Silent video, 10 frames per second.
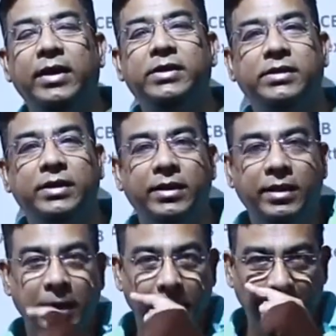Exterior
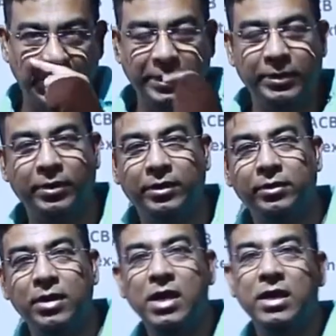angle is equal
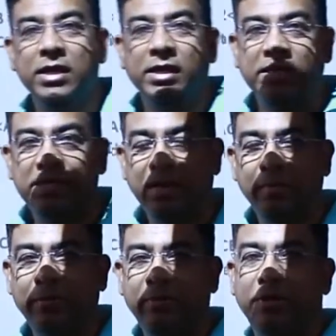to sum
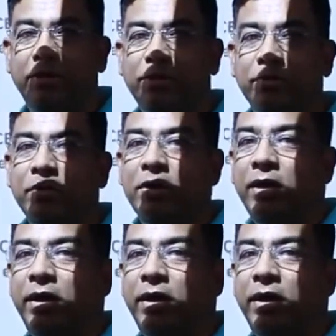of the two